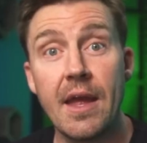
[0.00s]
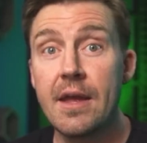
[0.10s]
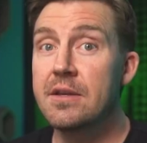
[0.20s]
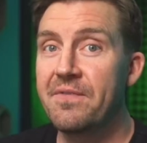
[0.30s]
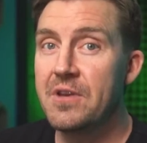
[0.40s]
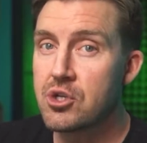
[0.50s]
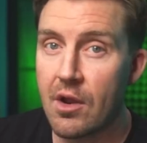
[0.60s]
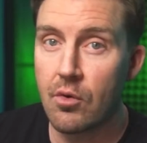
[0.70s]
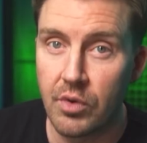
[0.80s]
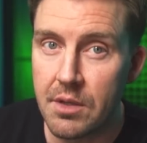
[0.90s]
And a feature
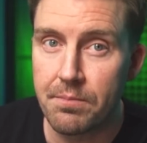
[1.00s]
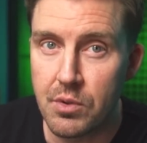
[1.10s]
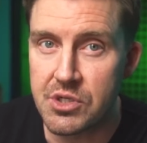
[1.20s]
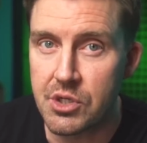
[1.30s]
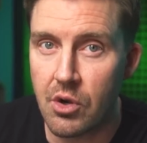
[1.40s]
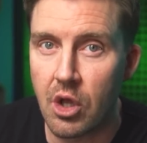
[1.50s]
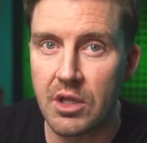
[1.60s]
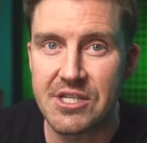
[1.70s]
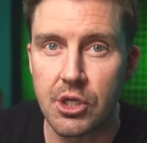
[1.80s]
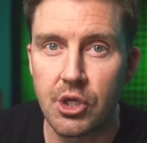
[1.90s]
that really really boosts your
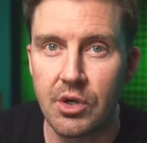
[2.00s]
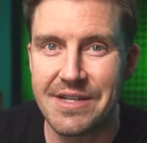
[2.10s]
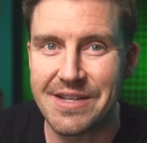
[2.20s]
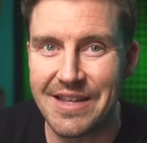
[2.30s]
online security